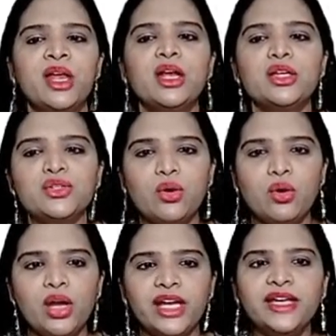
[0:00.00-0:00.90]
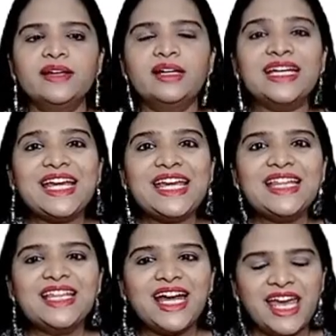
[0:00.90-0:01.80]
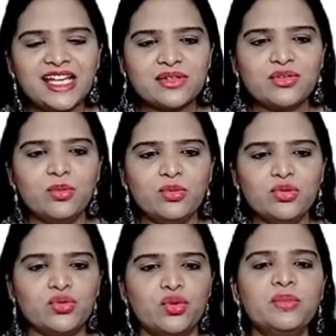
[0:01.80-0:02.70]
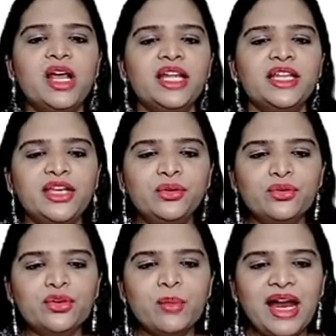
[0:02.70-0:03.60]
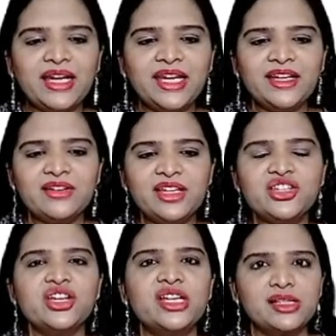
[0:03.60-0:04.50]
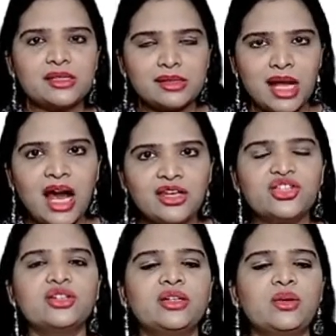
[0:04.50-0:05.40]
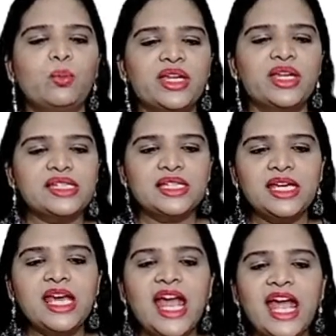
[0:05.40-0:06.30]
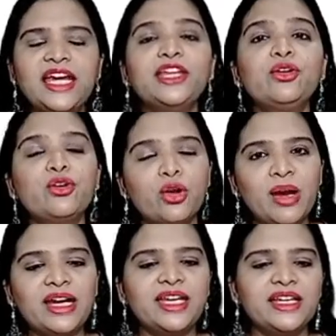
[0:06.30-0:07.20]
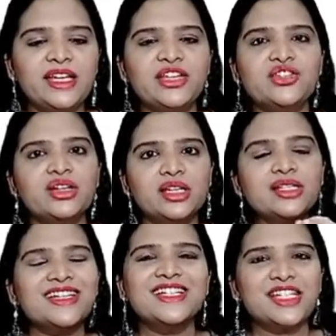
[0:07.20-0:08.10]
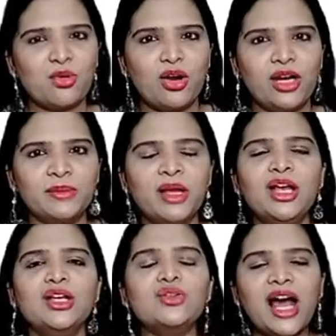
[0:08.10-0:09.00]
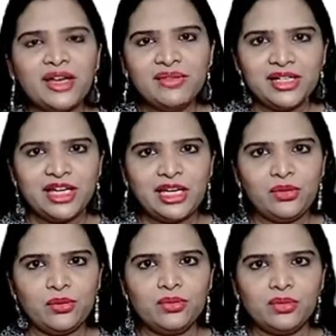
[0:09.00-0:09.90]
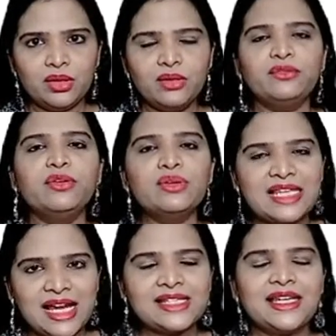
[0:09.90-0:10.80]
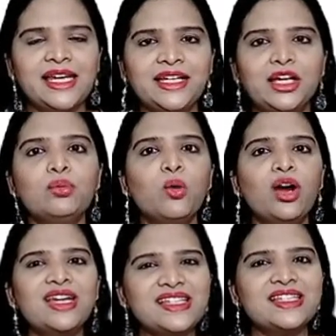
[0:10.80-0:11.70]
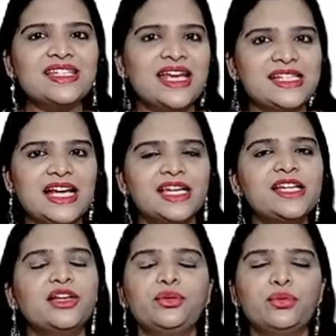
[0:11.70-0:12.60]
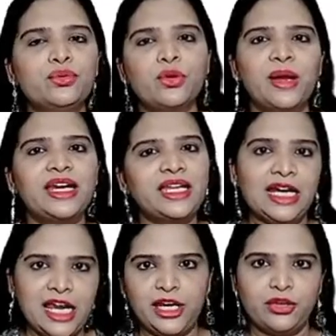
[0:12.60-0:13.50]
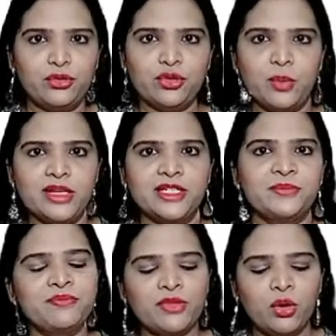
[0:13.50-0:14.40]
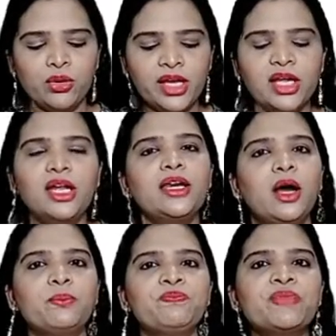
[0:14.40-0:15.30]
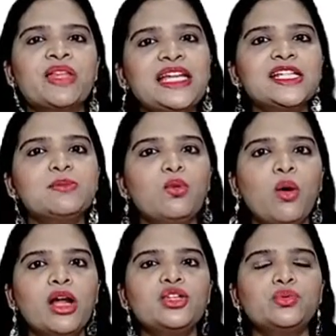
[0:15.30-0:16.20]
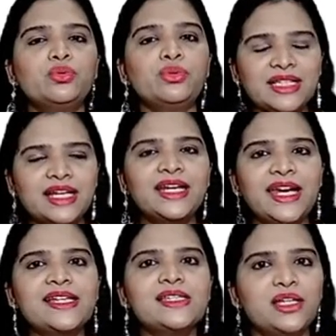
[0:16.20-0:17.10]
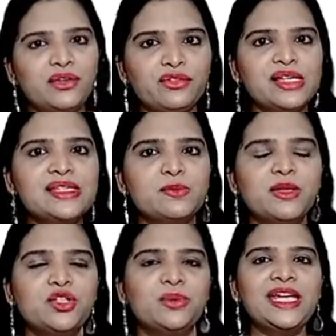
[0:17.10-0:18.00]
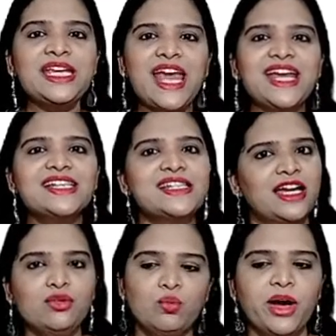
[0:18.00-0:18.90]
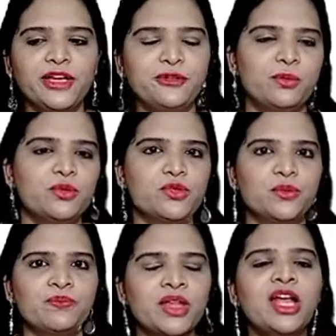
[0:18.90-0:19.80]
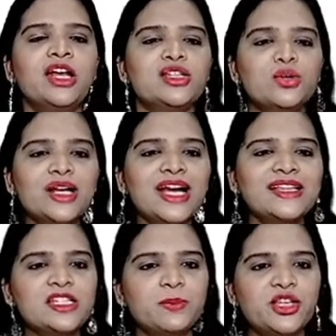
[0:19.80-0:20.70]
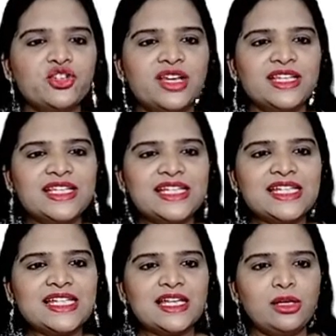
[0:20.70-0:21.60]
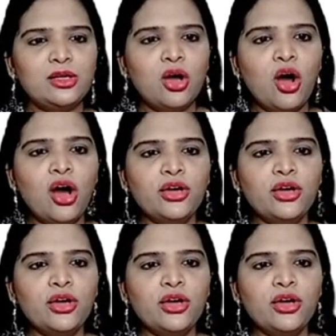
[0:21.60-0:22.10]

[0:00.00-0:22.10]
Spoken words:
so here in the X chromosome, the euchromatin region is larger, whereas the heterochromatin region is smaller. So I will tell you a few slides later what is this exactly, the euchromatin and heterochromatin. Okay, now let us move on to the next differences between X and Y chromosome. So look at this picture. This long